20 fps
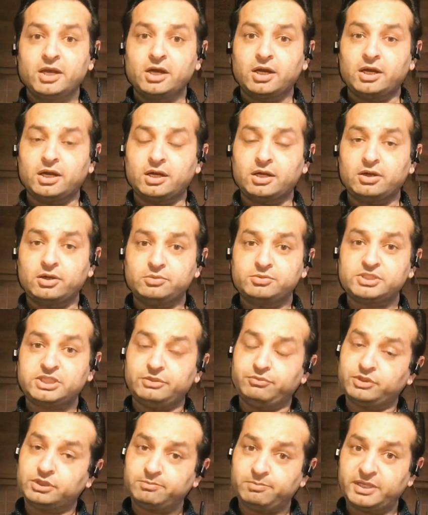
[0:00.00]
Obviously
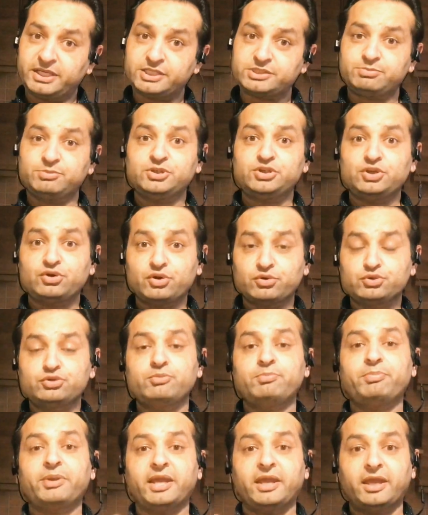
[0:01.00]
with placement you have to
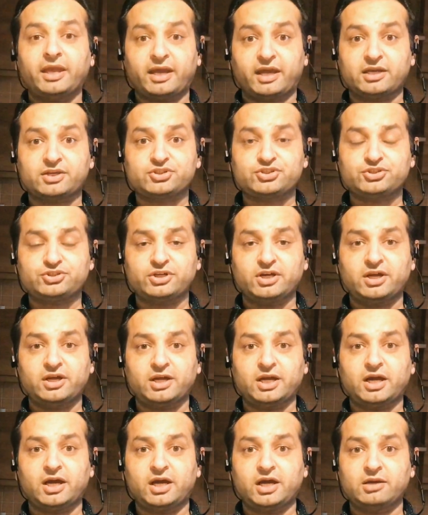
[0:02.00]
pay extra
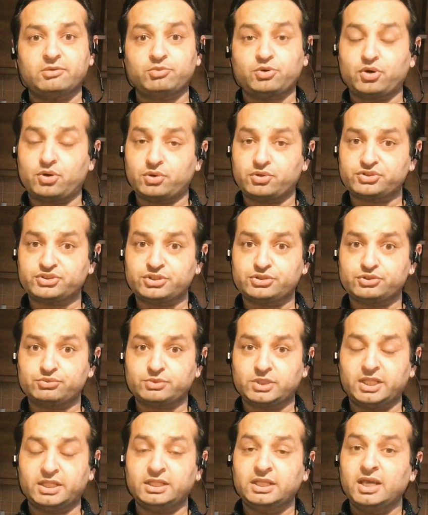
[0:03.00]
cost as
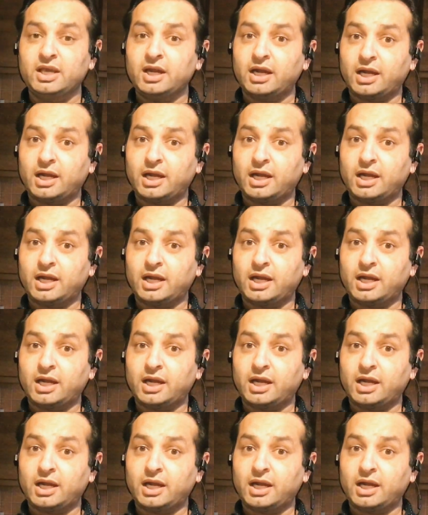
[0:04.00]
well.